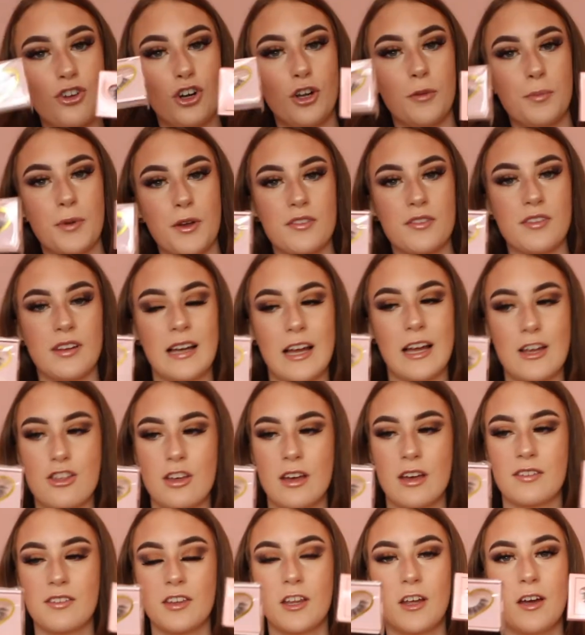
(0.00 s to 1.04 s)
Doll Beauty
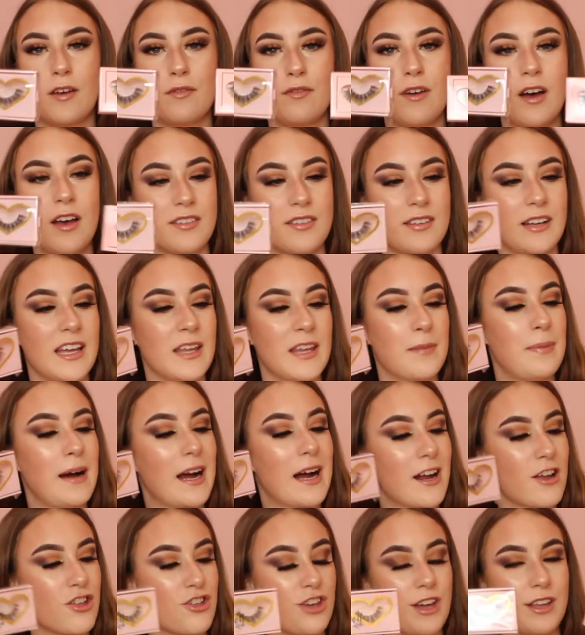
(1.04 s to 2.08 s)
lashes firstly the
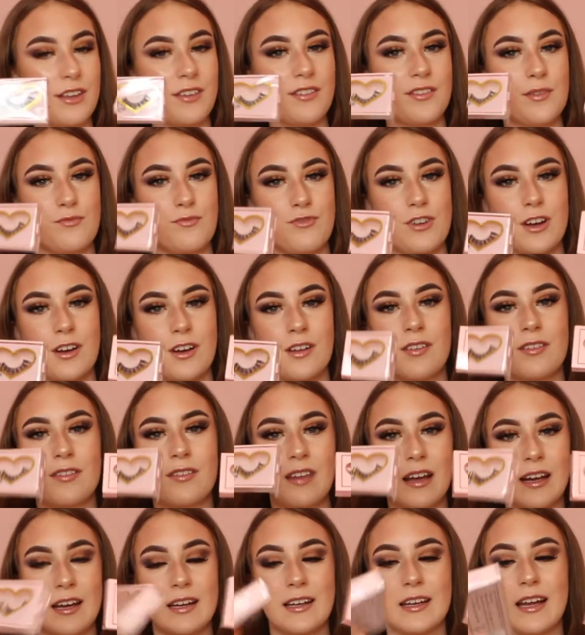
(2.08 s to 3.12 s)
packaging is unreal
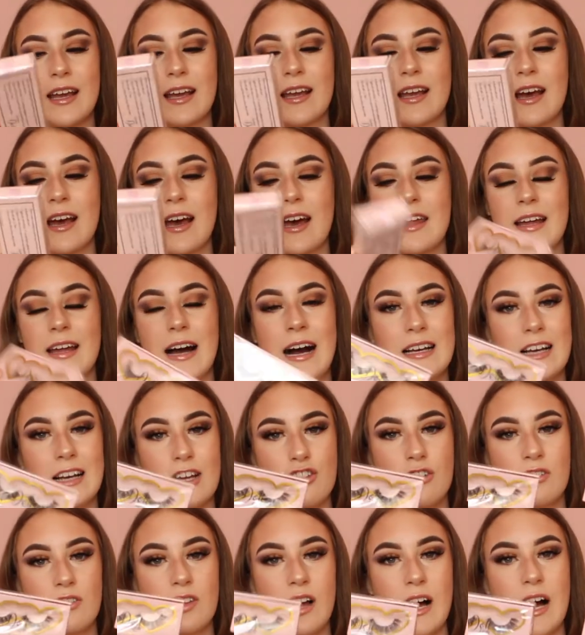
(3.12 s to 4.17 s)
secondly the
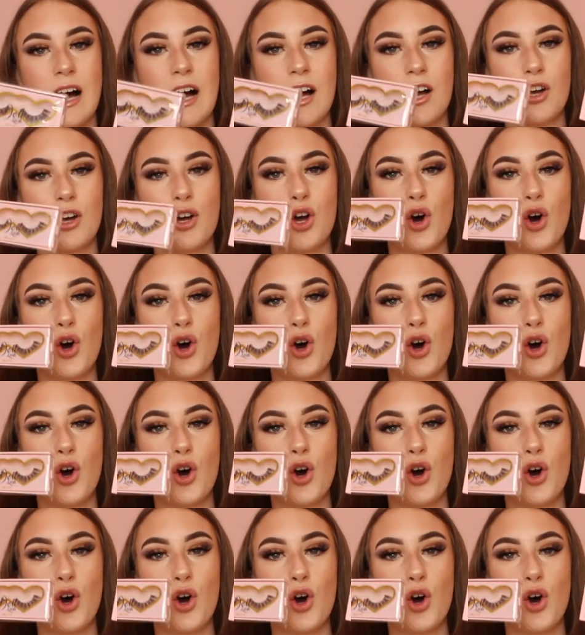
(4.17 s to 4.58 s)
eyelashes are